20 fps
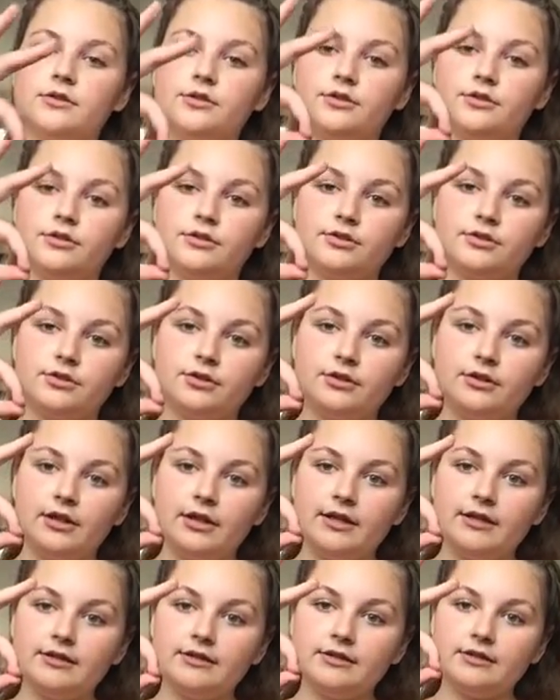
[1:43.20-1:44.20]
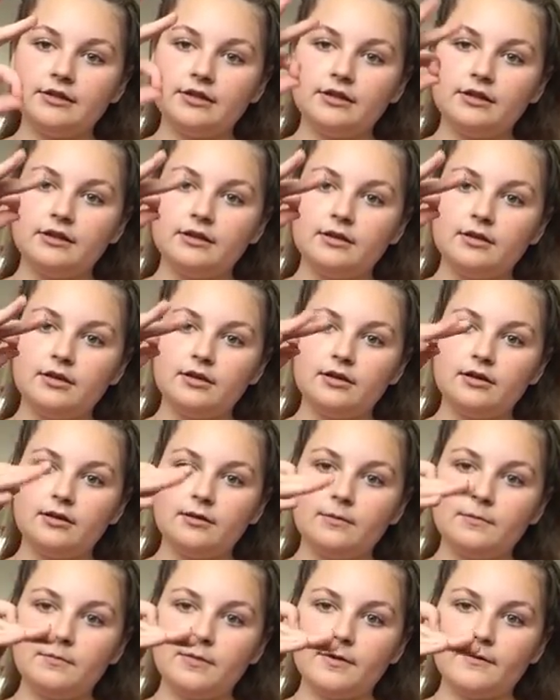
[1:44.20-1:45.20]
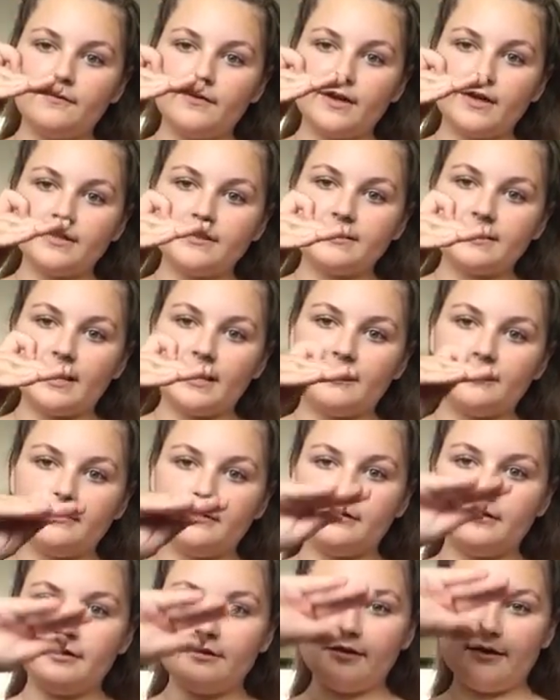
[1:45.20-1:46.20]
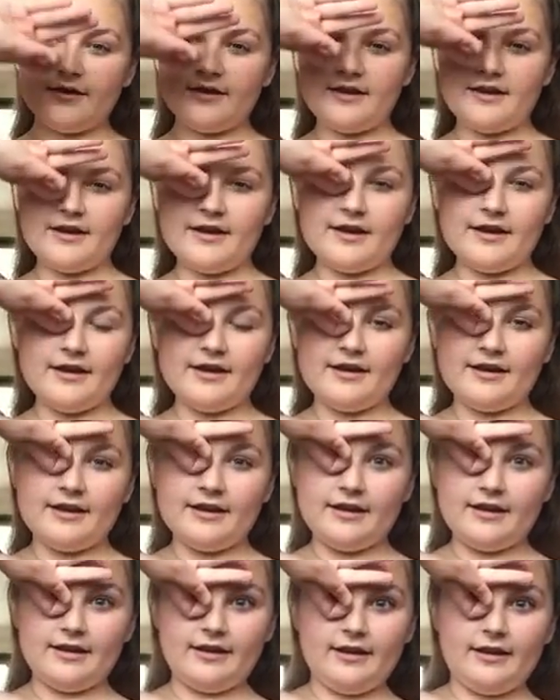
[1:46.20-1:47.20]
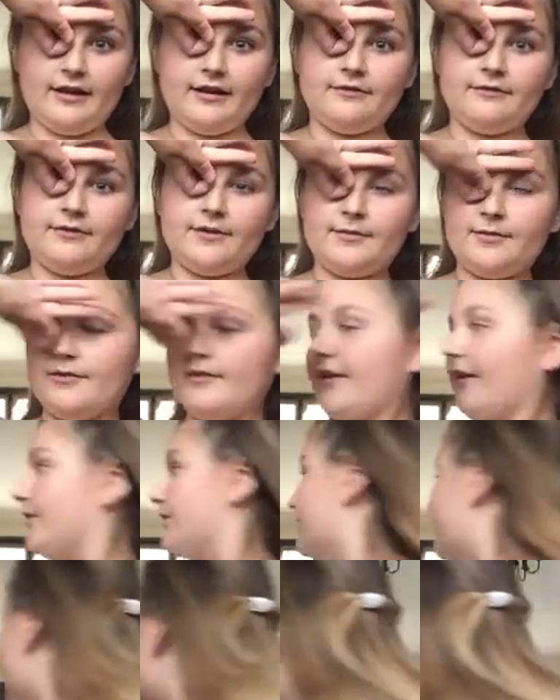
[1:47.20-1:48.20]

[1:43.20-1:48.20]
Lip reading: You just do this, put your fingers down, and then flip around.